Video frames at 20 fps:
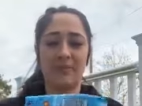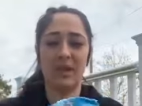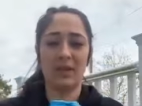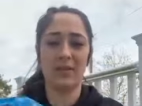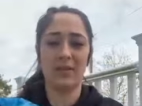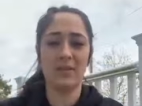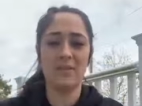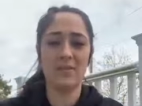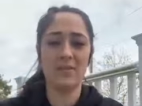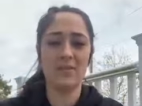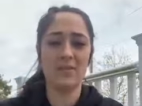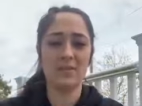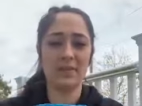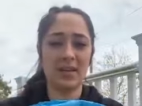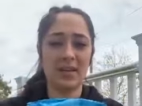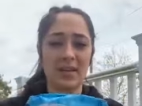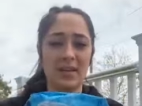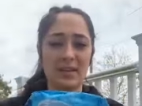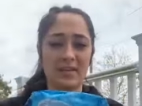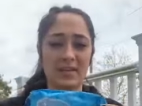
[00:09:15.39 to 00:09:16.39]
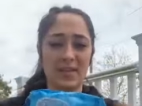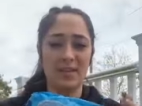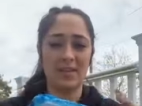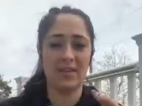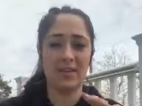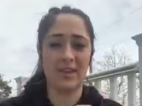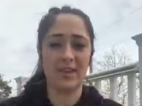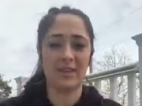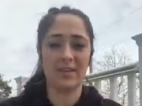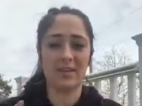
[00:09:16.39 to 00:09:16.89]
I'll give you a second to
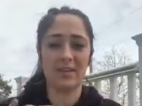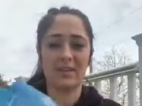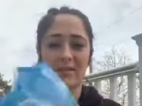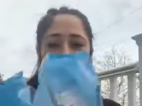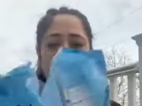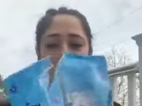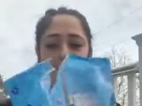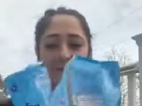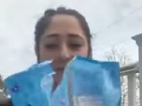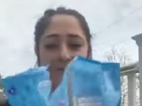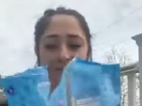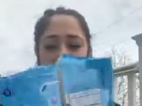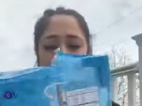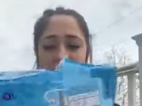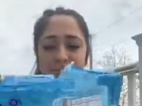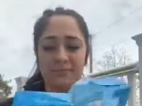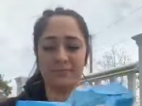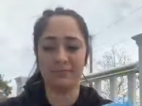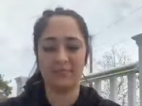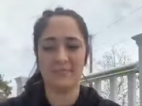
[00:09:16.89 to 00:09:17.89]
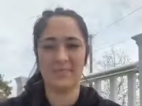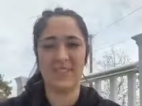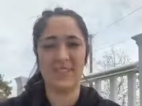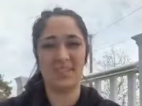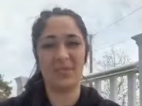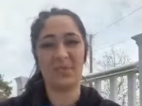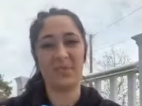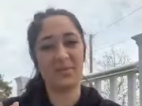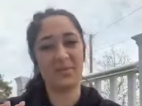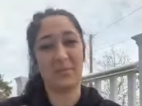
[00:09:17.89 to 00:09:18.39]
think.
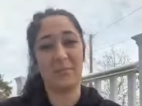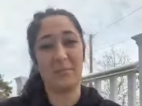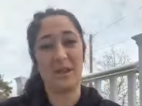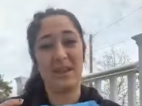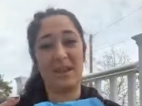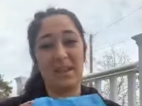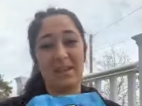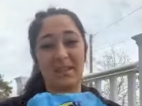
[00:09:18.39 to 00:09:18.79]
This was from my